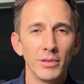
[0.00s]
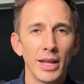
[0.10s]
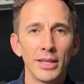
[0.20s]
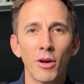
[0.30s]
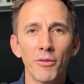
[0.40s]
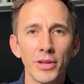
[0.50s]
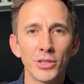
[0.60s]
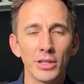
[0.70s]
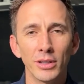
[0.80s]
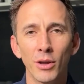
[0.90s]
hit our
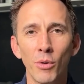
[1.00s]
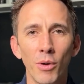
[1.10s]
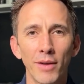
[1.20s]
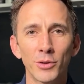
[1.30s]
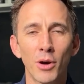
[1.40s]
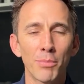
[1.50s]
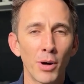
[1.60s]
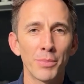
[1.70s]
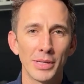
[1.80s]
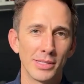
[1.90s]
vision, go after our
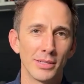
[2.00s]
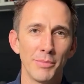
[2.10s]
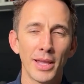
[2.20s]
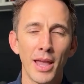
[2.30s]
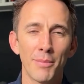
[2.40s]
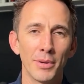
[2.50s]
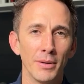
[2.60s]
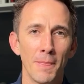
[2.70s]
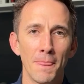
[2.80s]
purpose, make it happen?